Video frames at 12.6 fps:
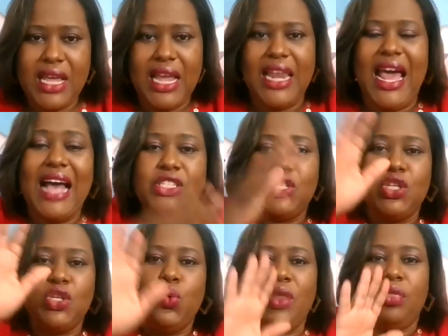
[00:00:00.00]
It has to
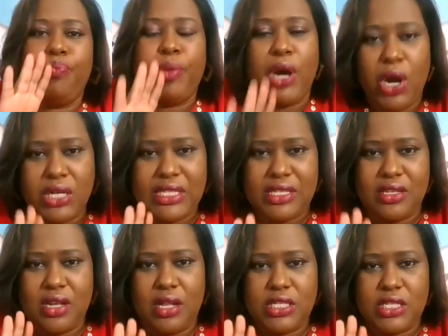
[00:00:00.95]
do with
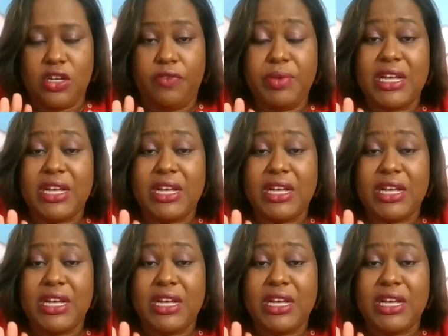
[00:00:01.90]
personal stuff,